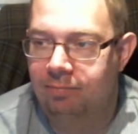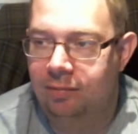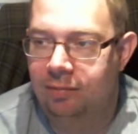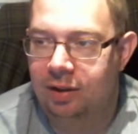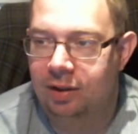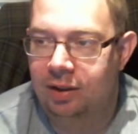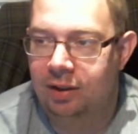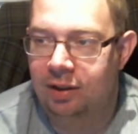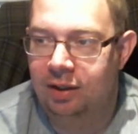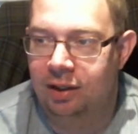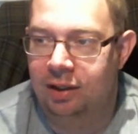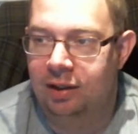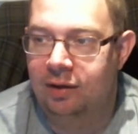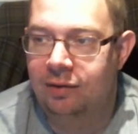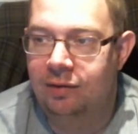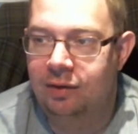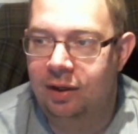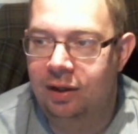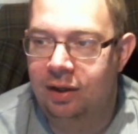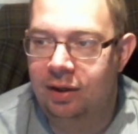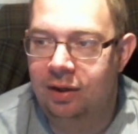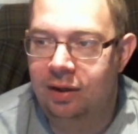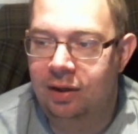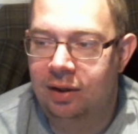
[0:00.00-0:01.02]
In the
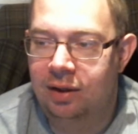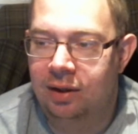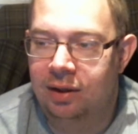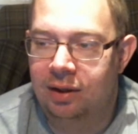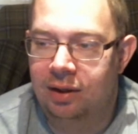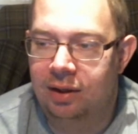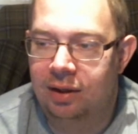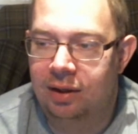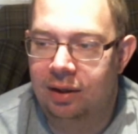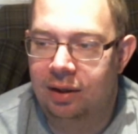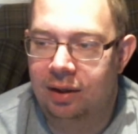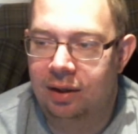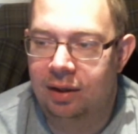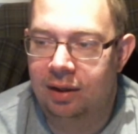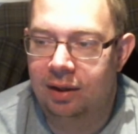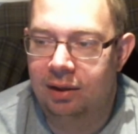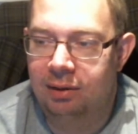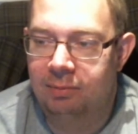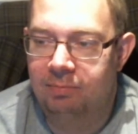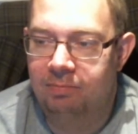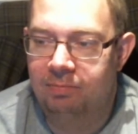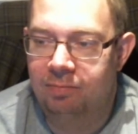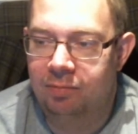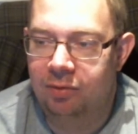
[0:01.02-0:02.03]
evening,
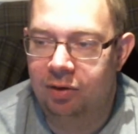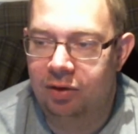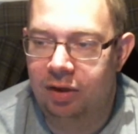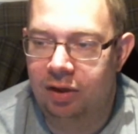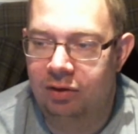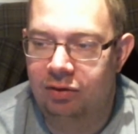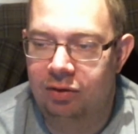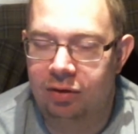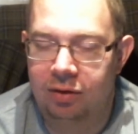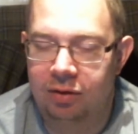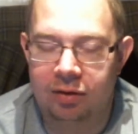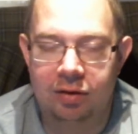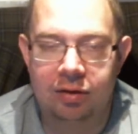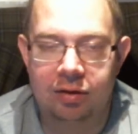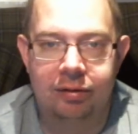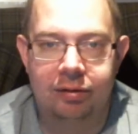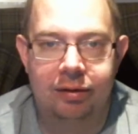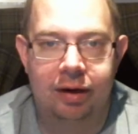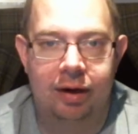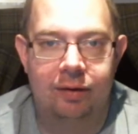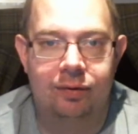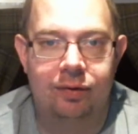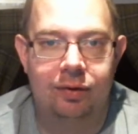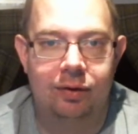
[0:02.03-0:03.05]
thanks to the
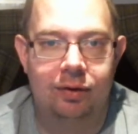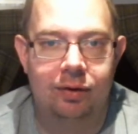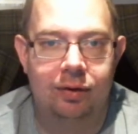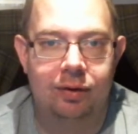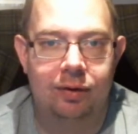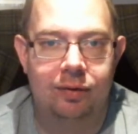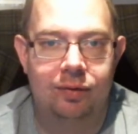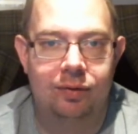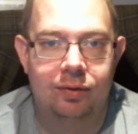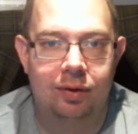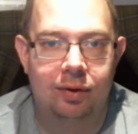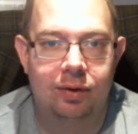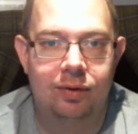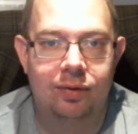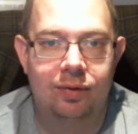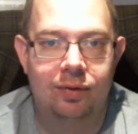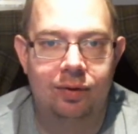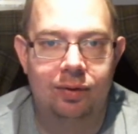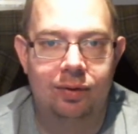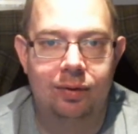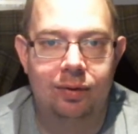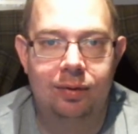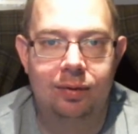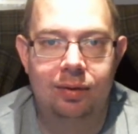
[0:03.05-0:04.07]
raffle of
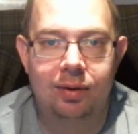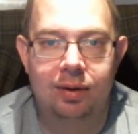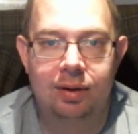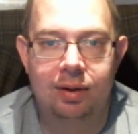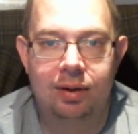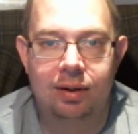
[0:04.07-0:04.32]
Toifu,